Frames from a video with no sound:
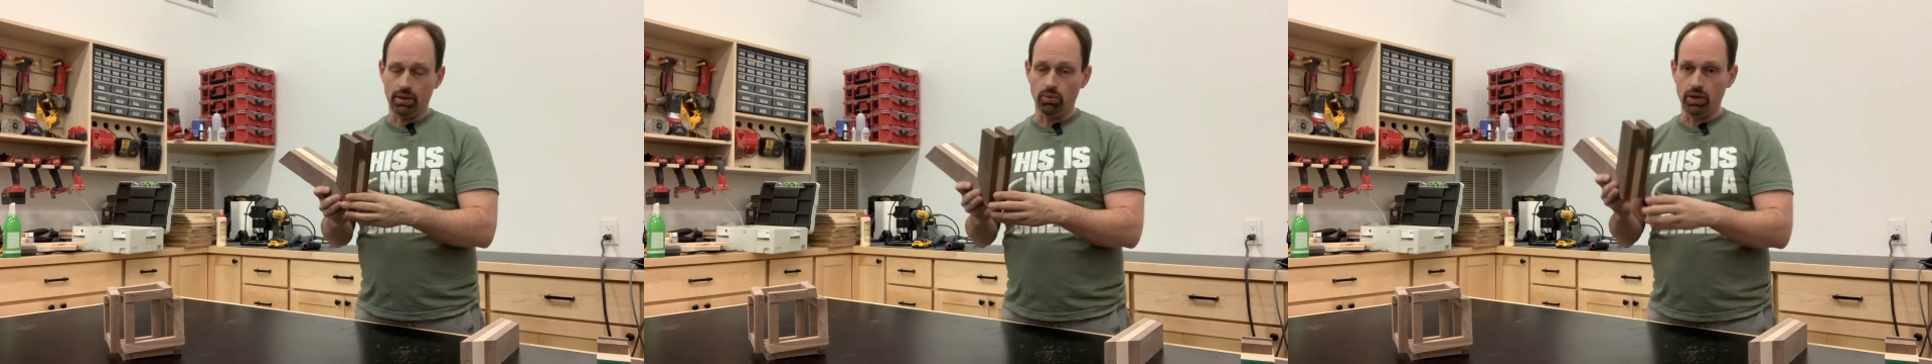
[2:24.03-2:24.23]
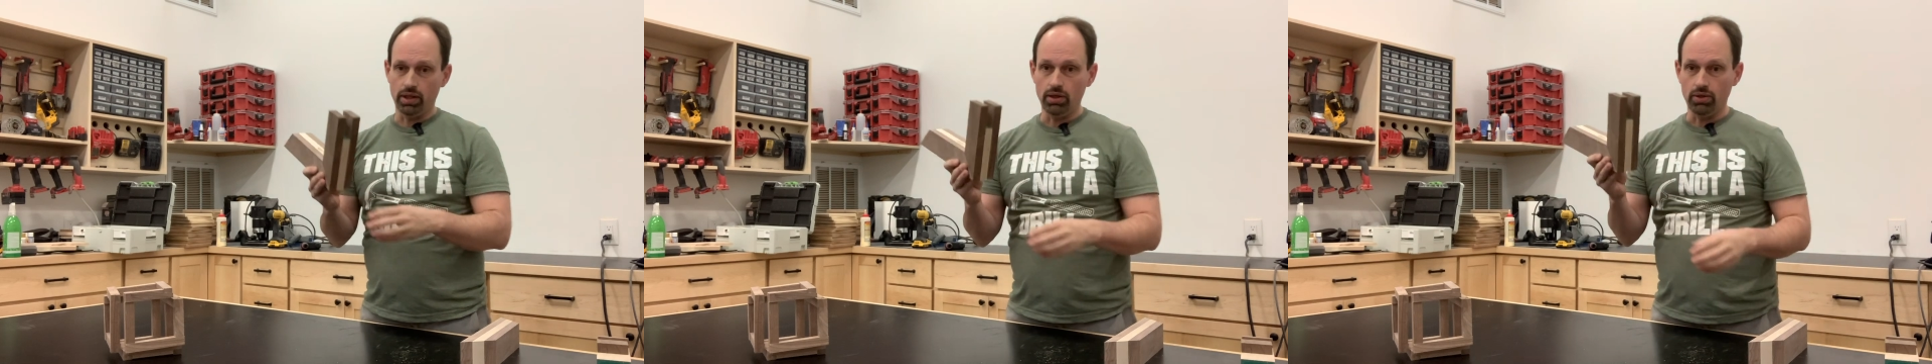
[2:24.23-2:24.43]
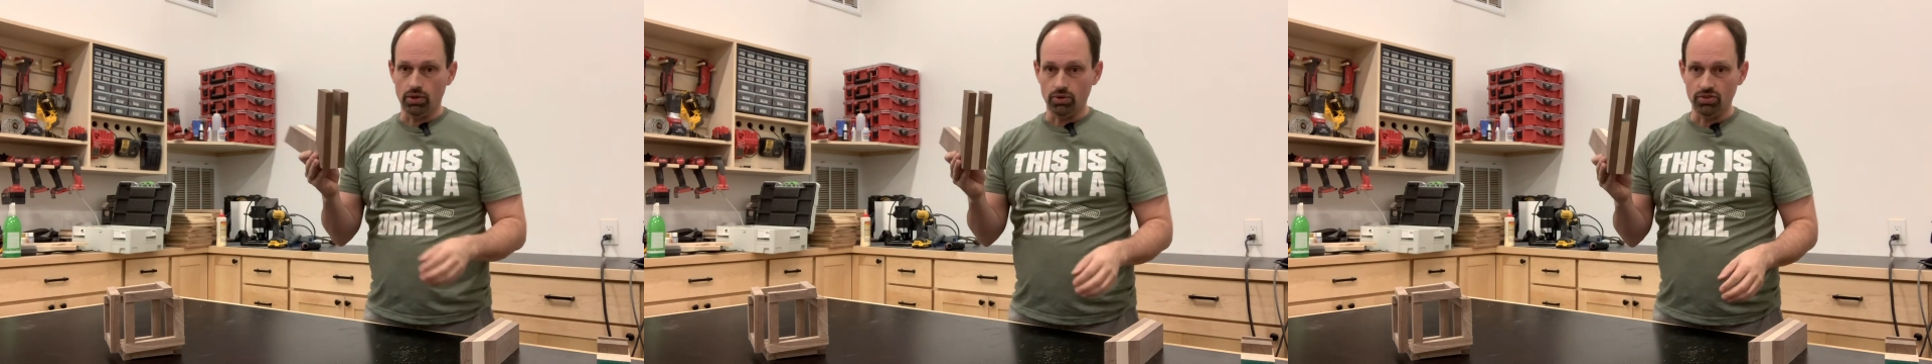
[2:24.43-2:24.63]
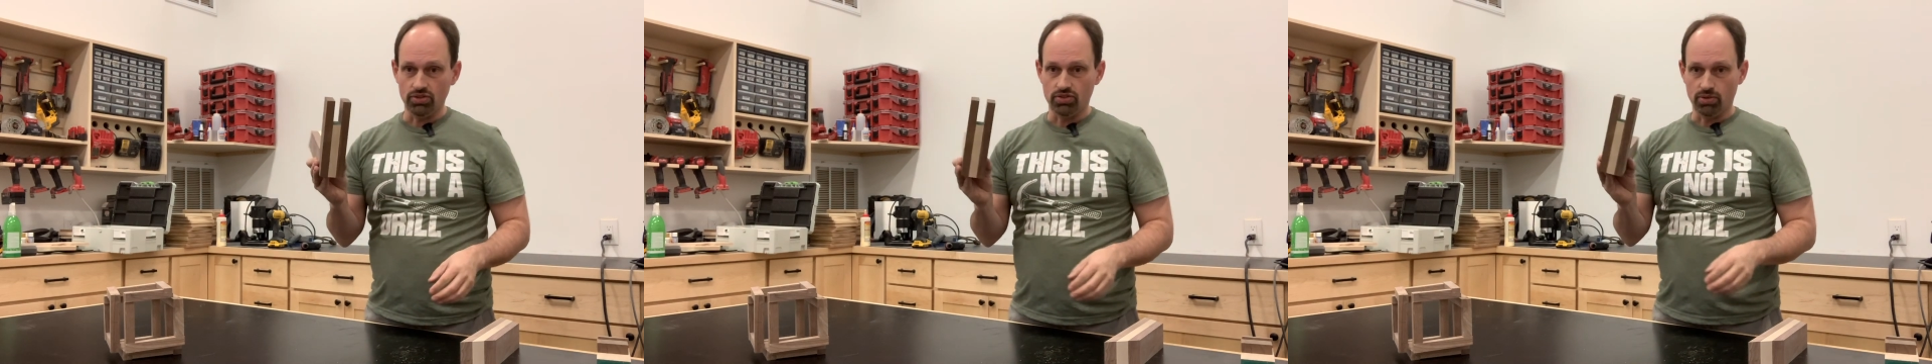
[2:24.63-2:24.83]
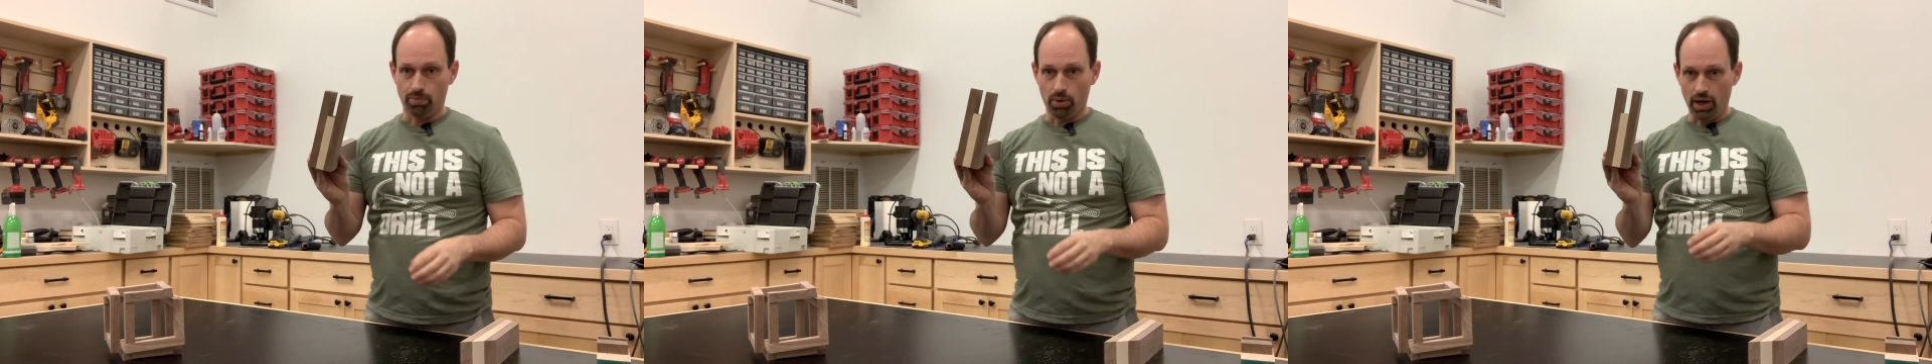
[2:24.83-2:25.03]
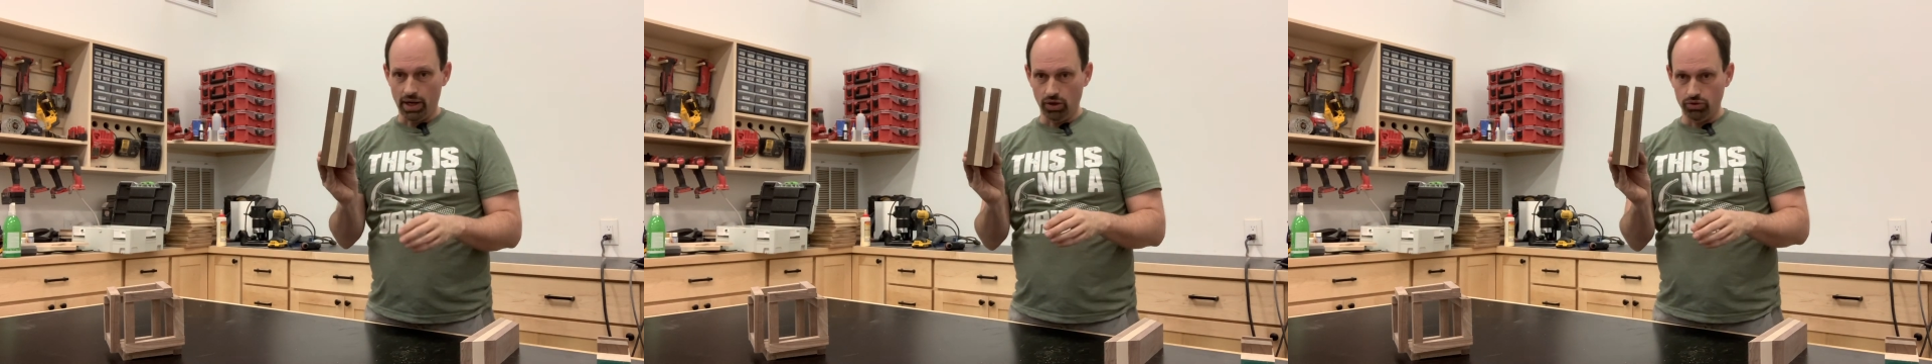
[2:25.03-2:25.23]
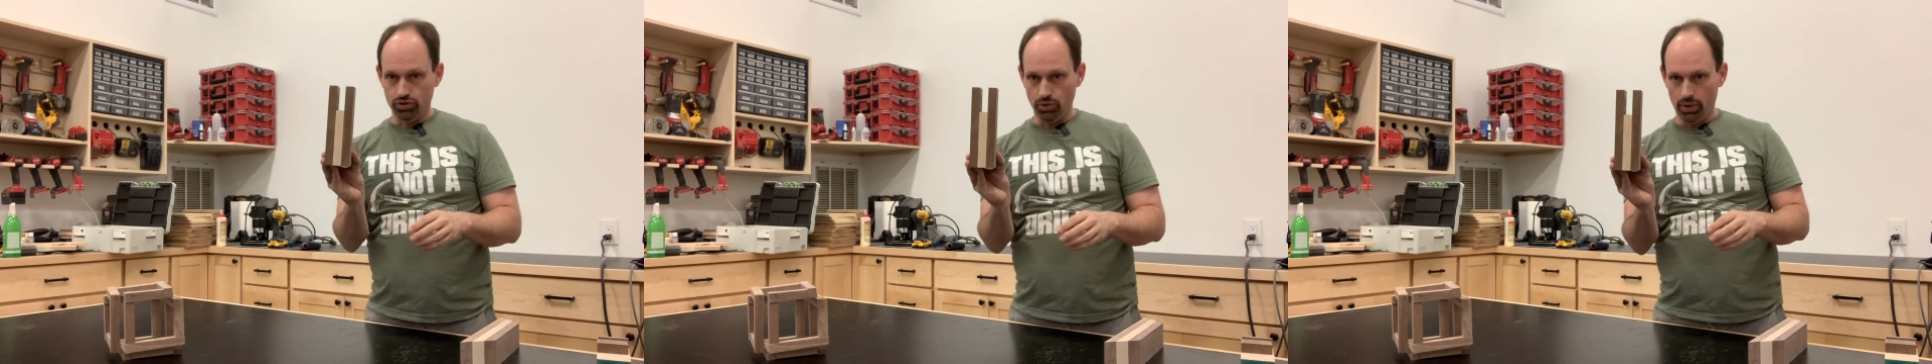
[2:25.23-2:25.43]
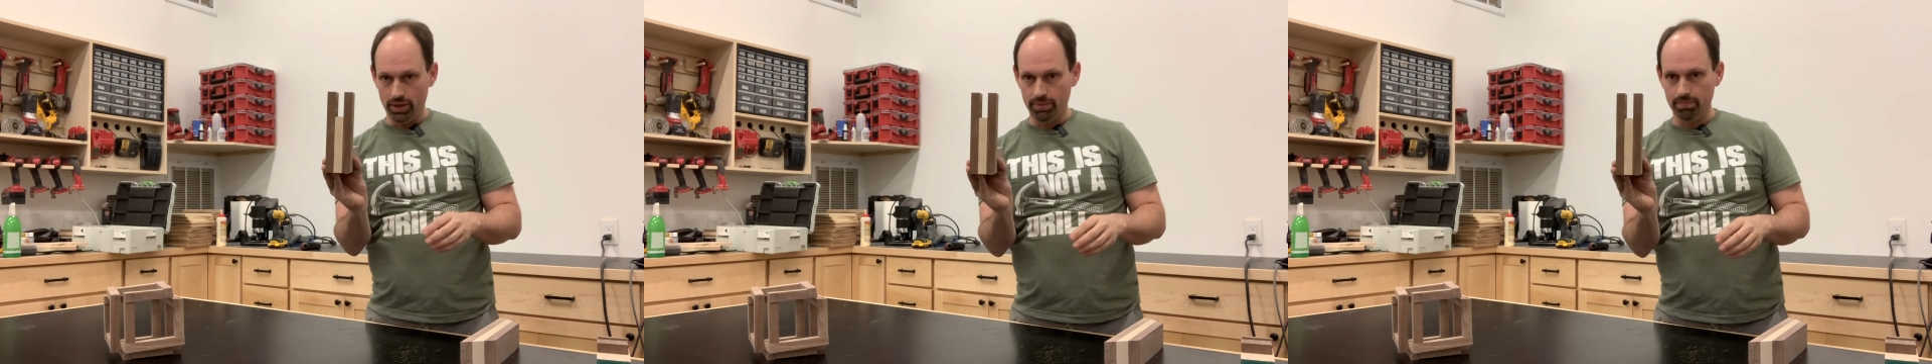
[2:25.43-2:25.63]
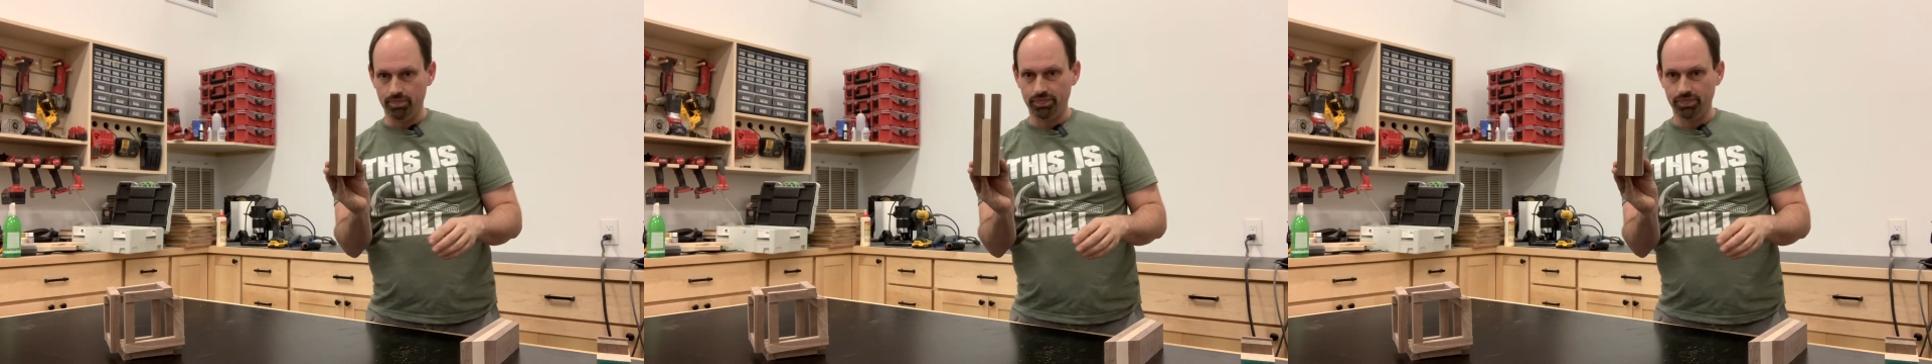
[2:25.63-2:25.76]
what you use is a bridle joint.